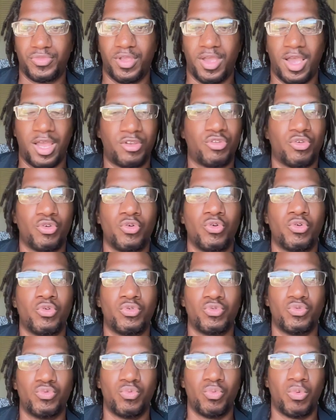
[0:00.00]
I
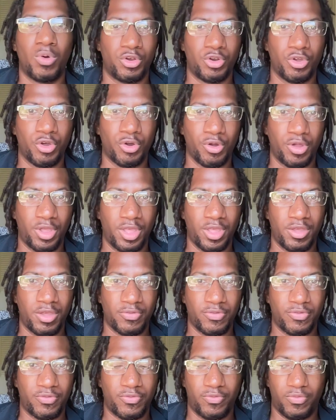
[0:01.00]
do wonder
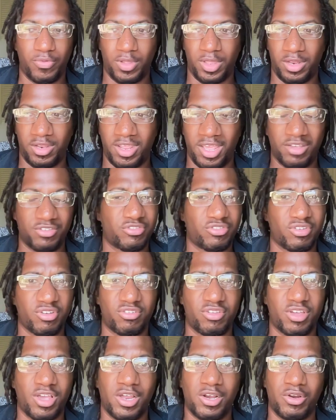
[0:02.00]
if Dexter
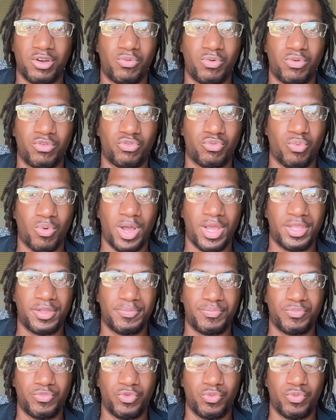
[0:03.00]
Taylor was white,